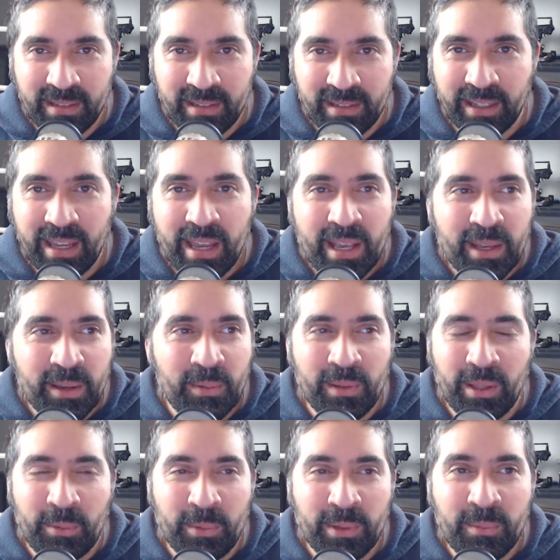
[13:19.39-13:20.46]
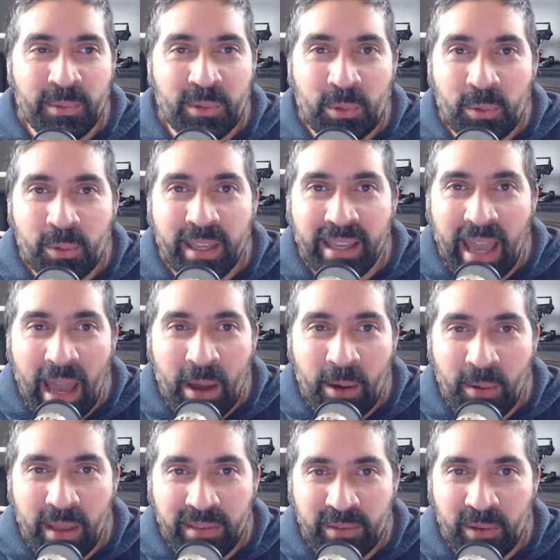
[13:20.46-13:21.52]
like when I'm talking
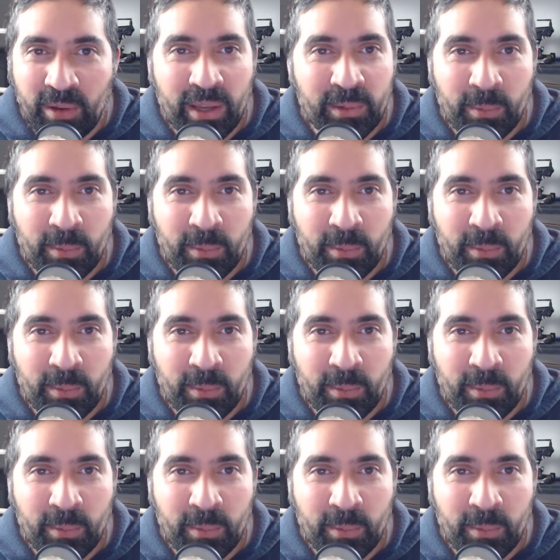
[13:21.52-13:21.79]
outside,